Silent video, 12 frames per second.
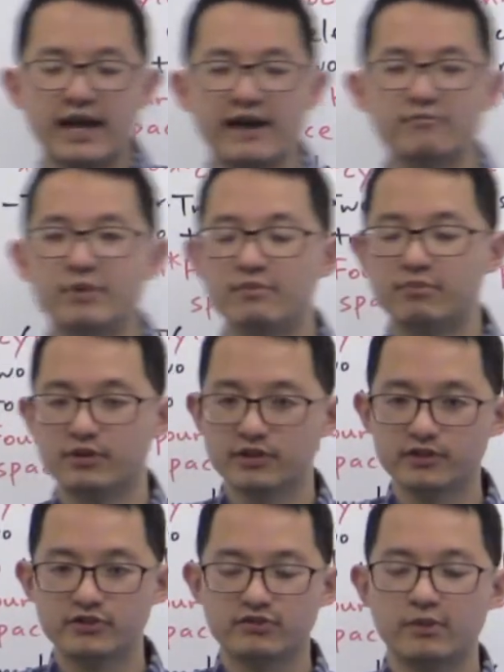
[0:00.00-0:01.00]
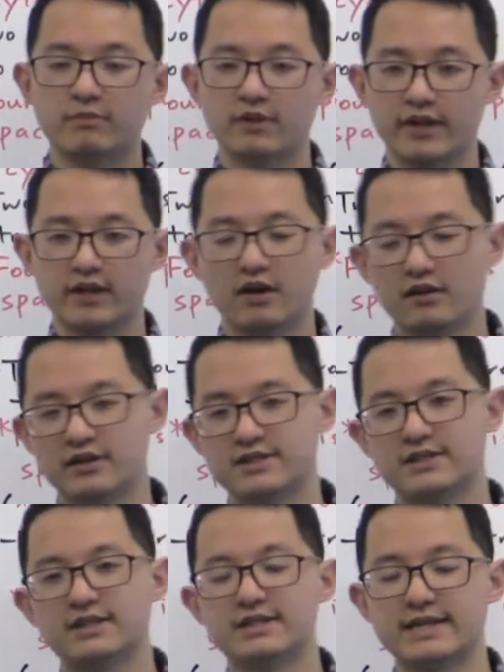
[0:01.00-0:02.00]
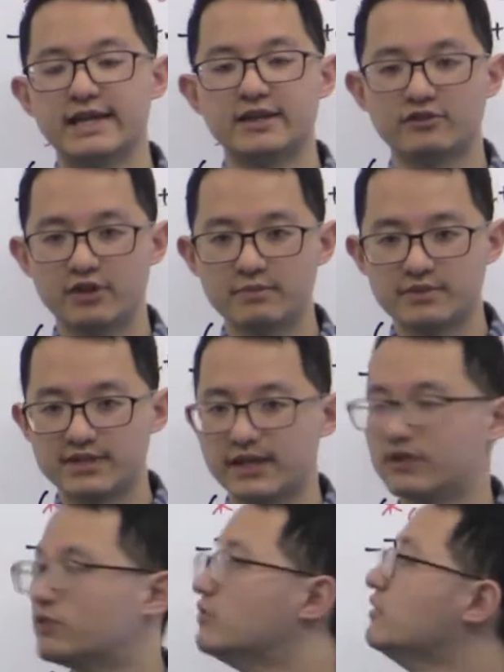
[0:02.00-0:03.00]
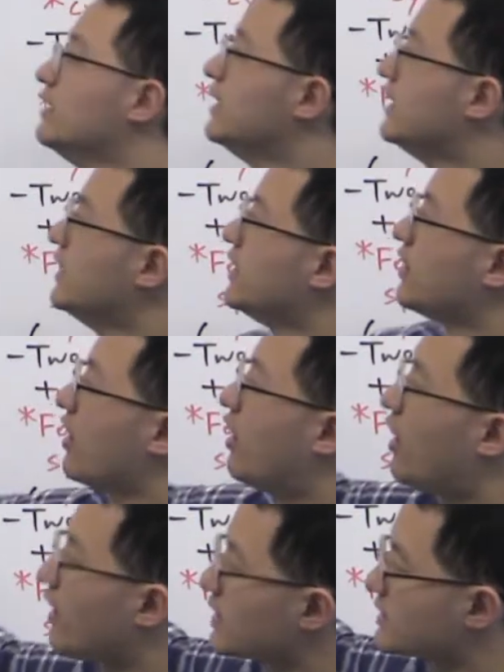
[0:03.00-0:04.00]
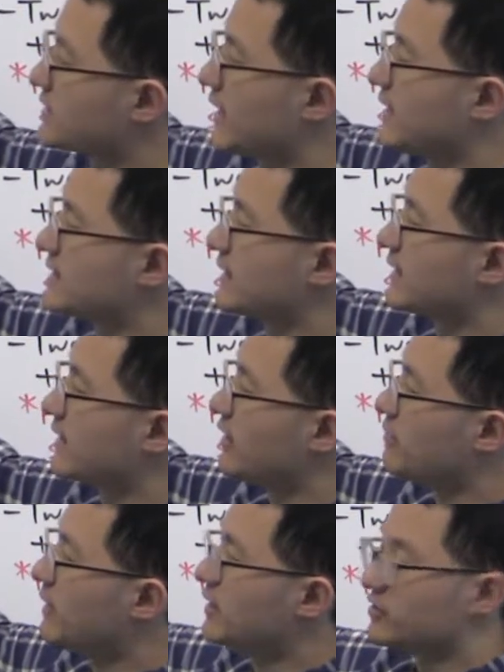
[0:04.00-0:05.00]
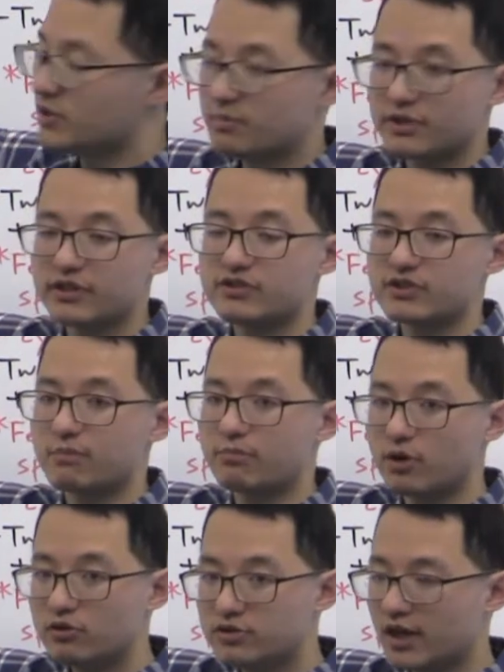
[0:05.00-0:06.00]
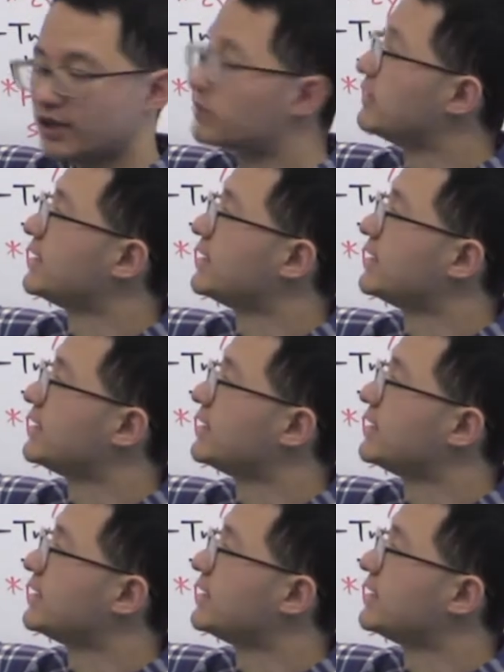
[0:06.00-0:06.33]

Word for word: that have been produced from glycolysis and the Krebs cycle oxidizing them to produce a proton